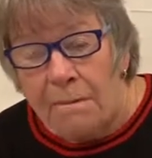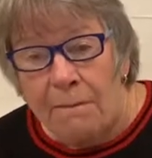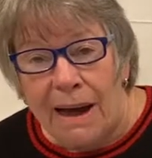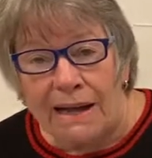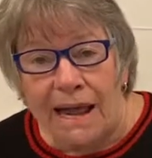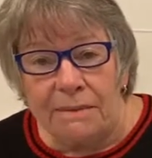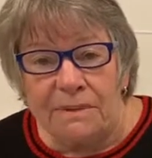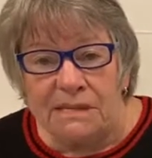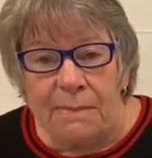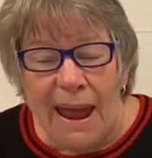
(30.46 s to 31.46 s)
My
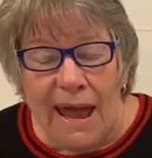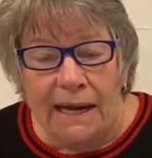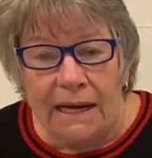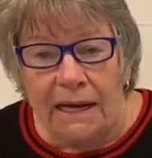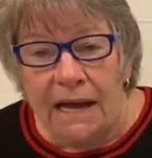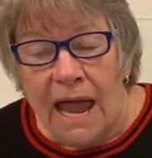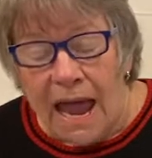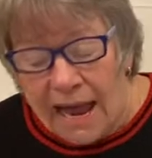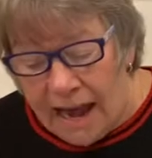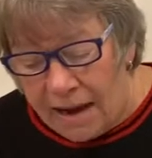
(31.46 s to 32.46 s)
name is Patty,
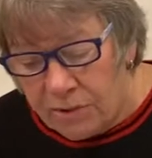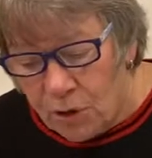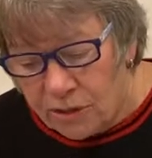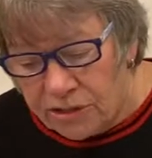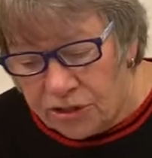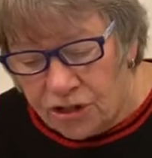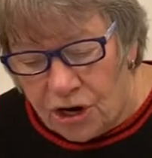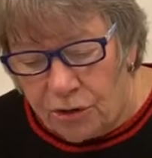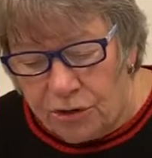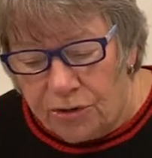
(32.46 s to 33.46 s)
and I'm going to
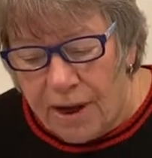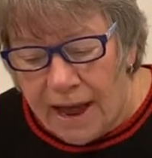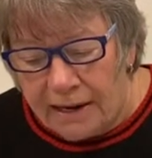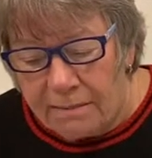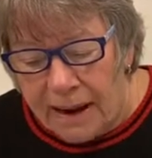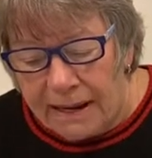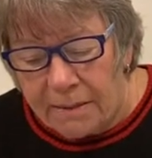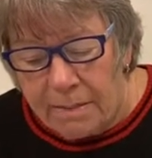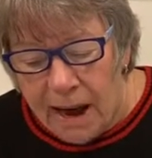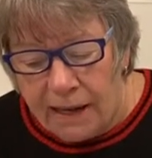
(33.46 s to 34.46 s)
show you how to make
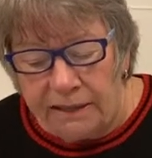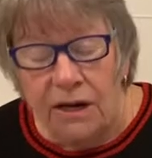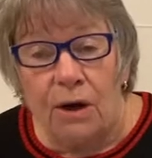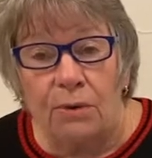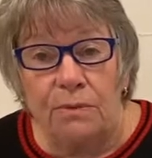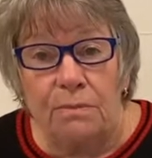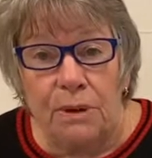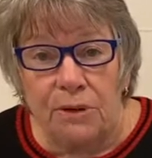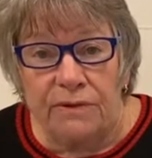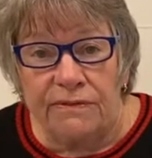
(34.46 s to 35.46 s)
a pine cone
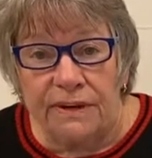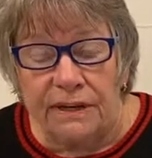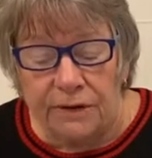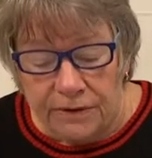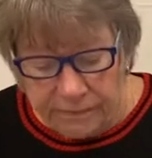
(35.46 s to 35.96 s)
bird feeder.